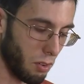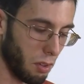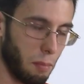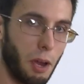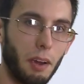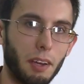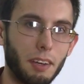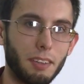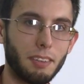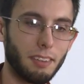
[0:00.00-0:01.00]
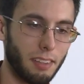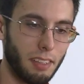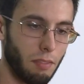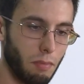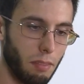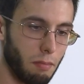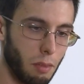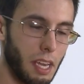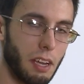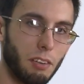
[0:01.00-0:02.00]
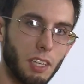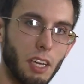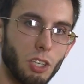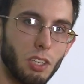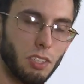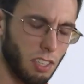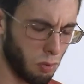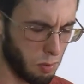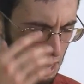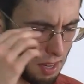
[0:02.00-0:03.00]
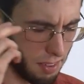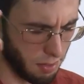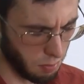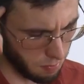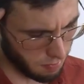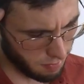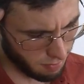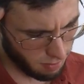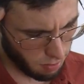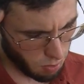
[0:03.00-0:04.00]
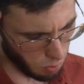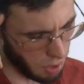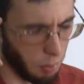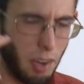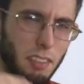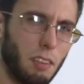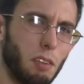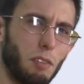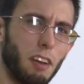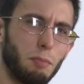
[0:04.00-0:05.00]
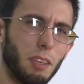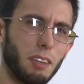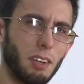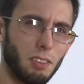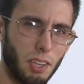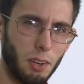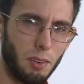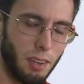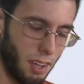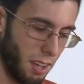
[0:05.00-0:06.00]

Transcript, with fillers: North America, late Cretaceous. This would have been right around 75 million years ago.